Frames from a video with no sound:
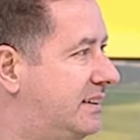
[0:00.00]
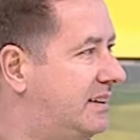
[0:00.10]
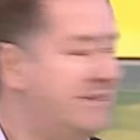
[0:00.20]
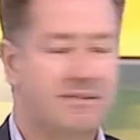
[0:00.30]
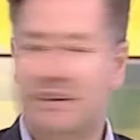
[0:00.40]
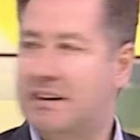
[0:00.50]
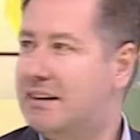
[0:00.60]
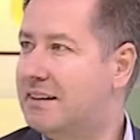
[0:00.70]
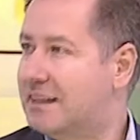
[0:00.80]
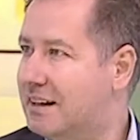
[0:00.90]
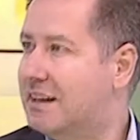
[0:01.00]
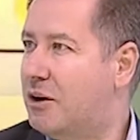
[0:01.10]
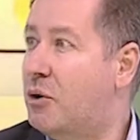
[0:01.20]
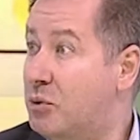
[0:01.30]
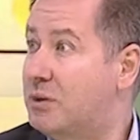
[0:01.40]
um, uh,
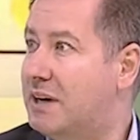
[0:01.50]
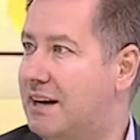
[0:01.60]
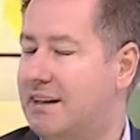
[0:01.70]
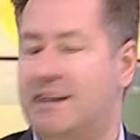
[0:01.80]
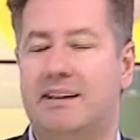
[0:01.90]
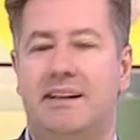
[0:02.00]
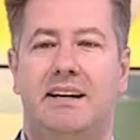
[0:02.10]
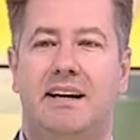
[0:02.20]
whole Ghana. Mm.